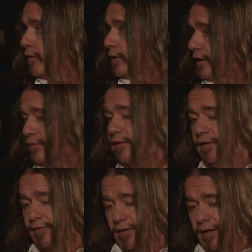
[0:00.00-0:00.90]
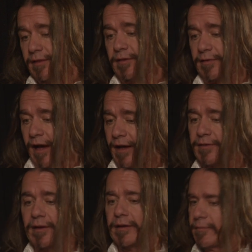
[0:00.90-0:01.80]
he's getting these
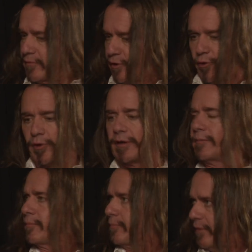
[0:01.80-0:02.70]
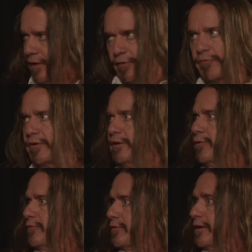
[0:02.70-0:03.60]
guys literally in the
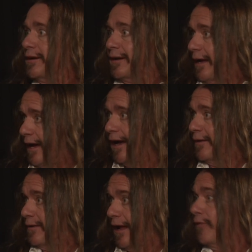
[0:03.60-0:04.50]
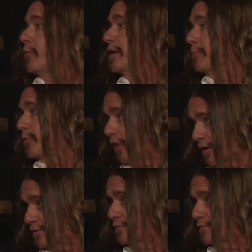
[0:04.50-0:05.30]
fields, and they're being productive.